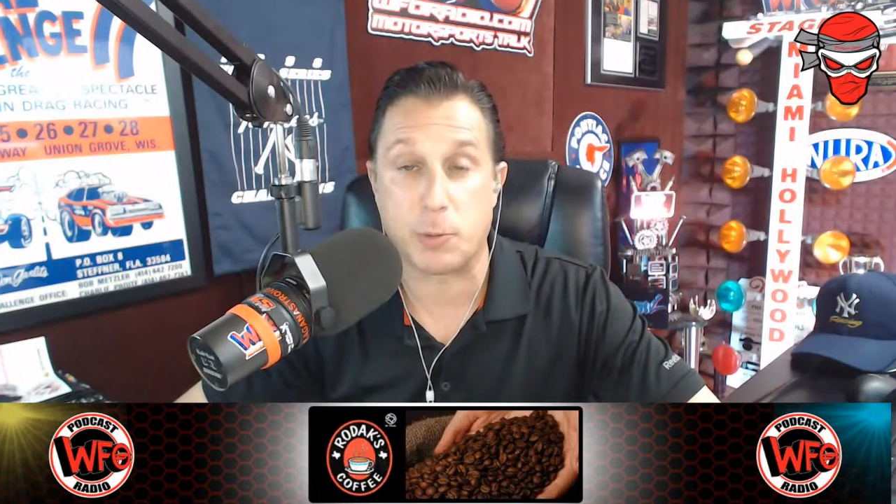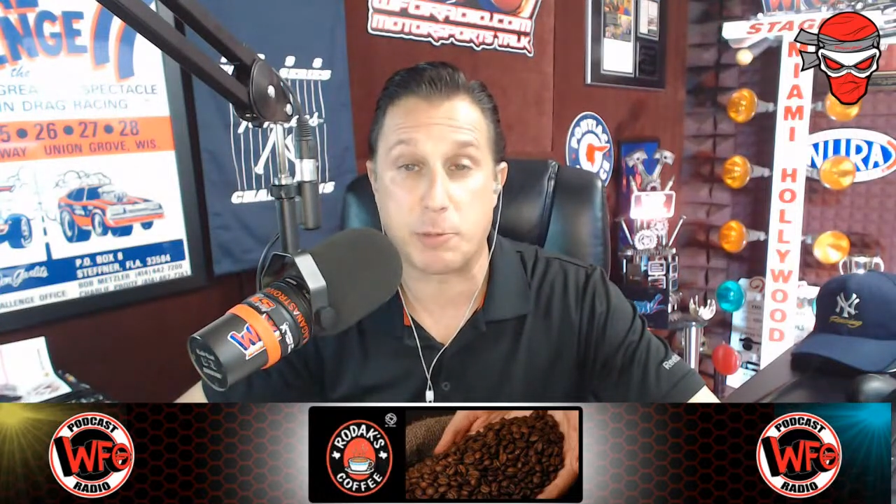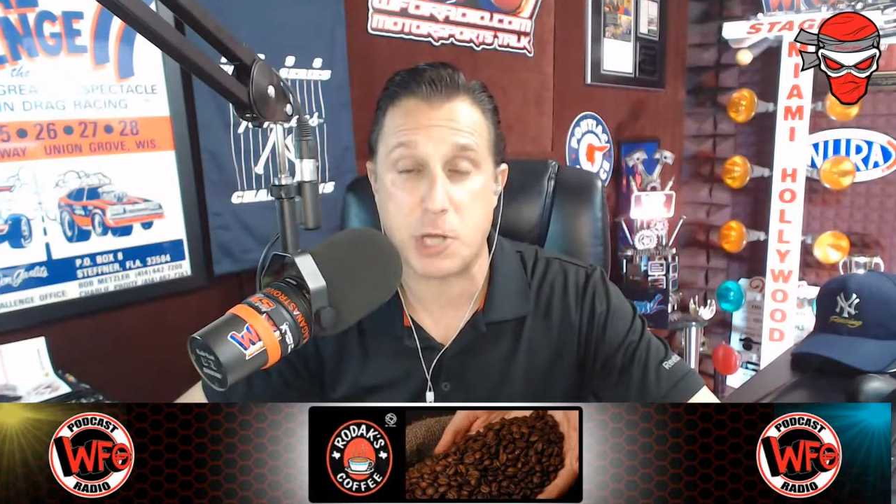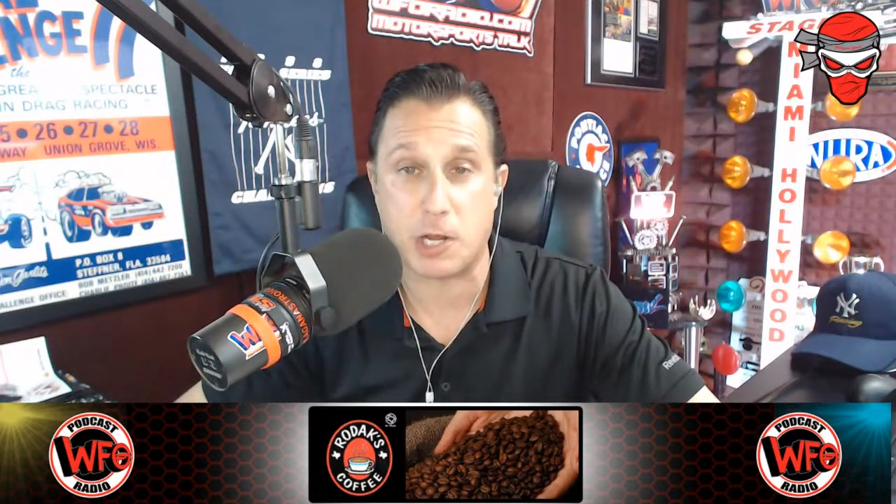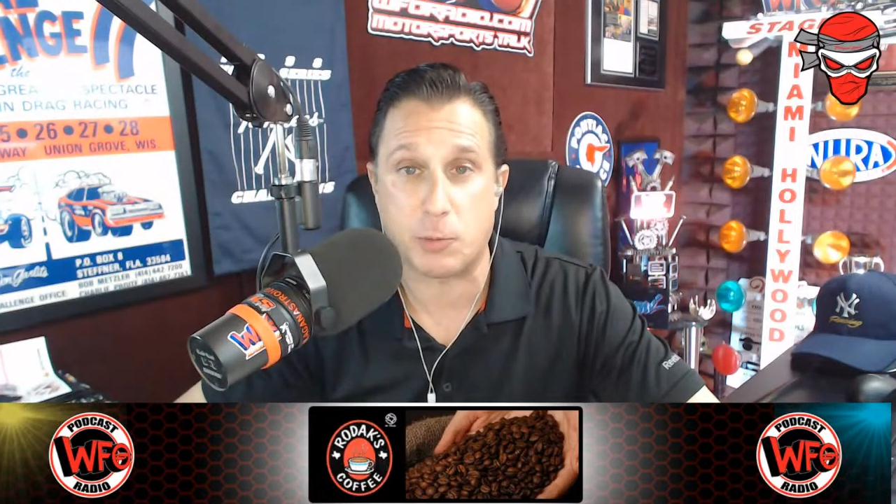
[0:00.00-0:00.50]
We
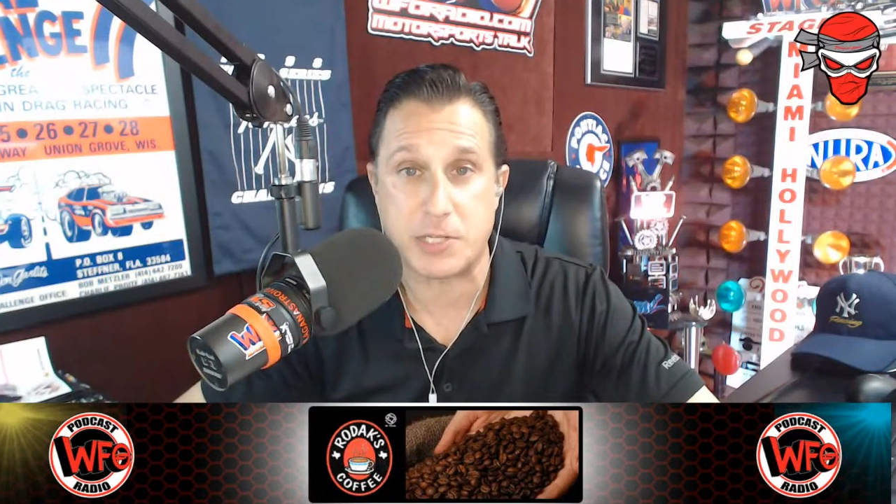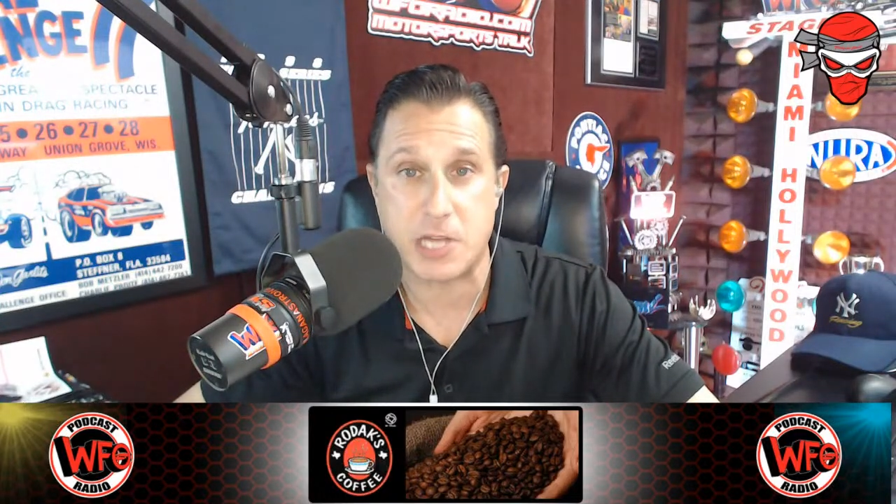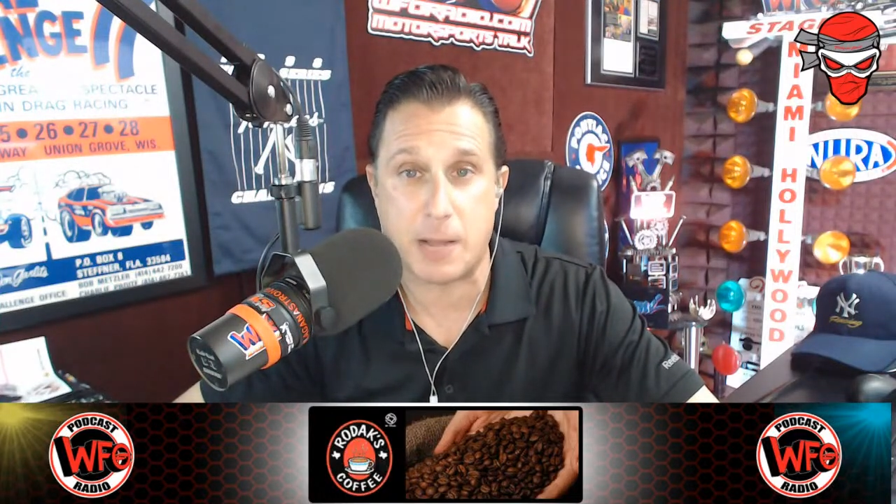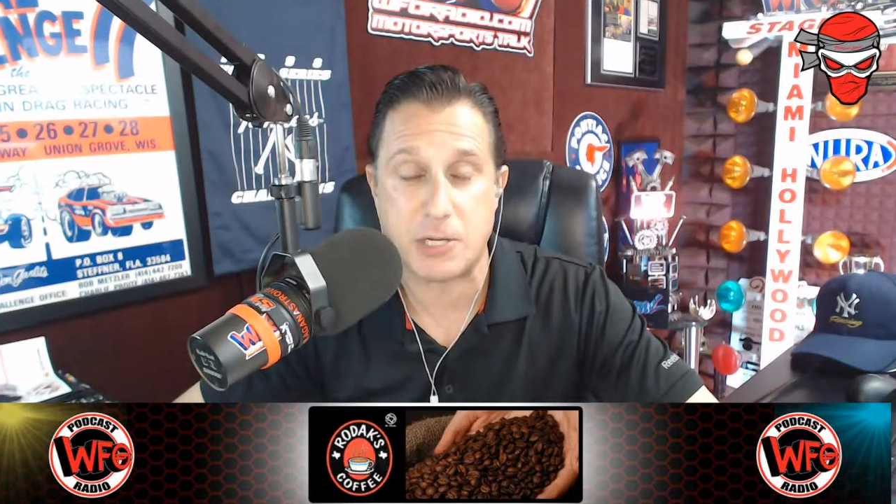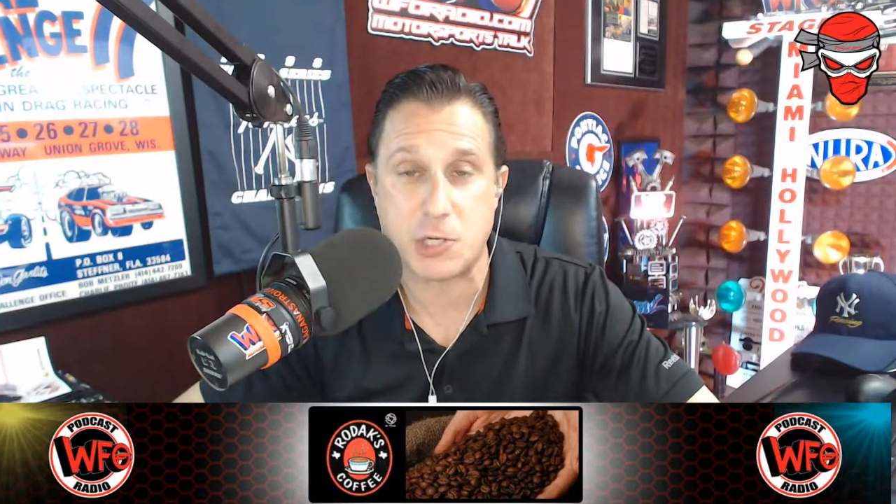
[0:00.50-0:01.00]
were talking with
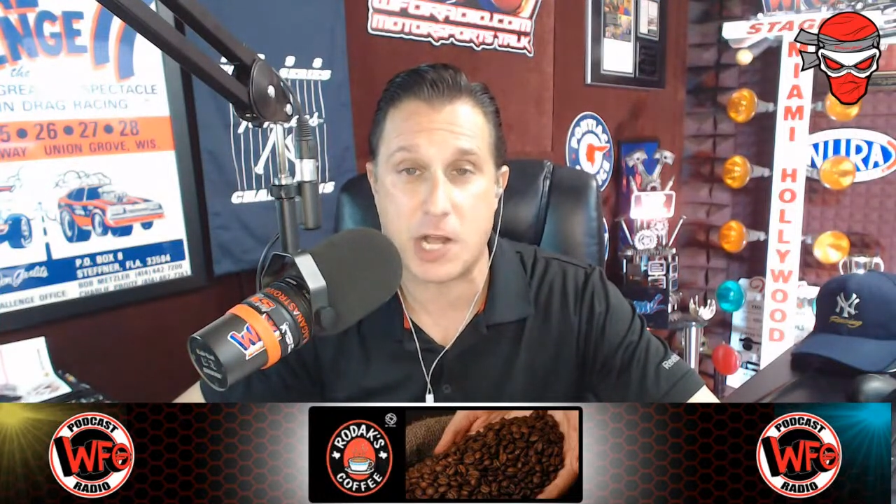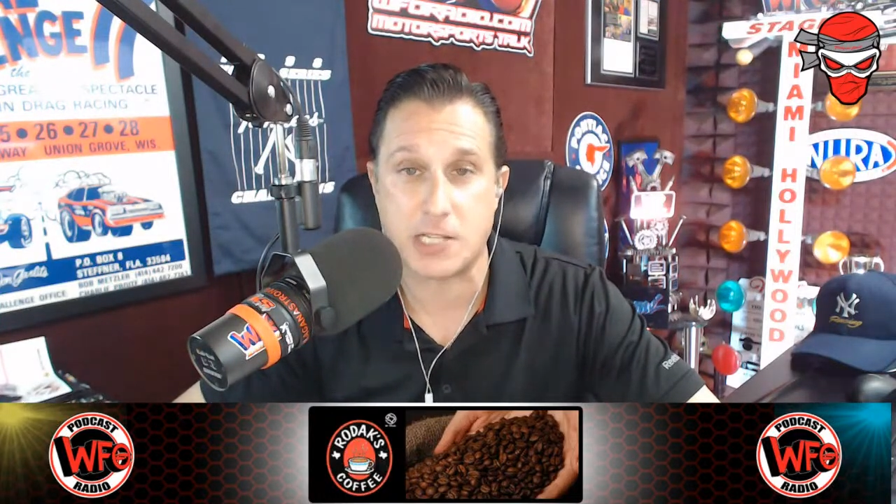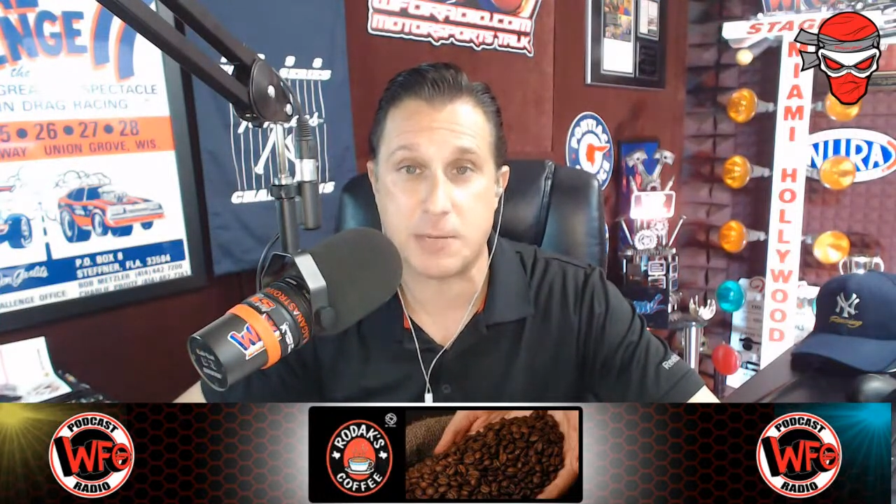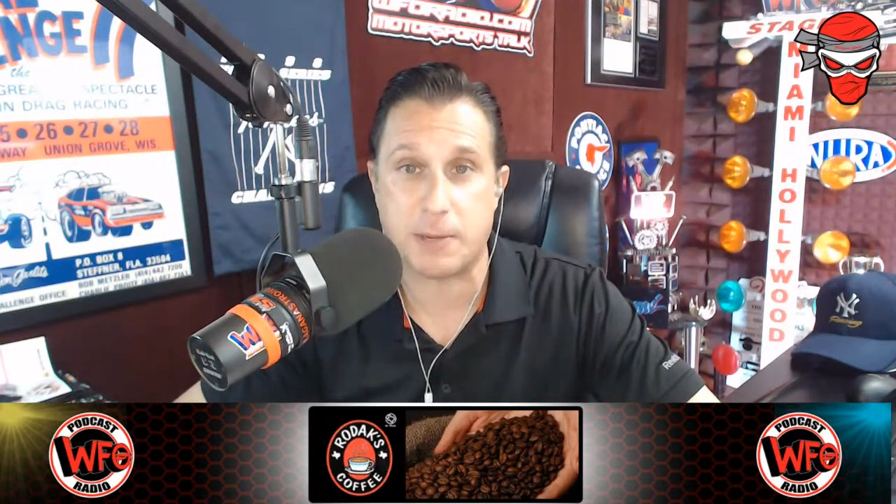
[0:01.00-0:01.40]
Tommy Johnson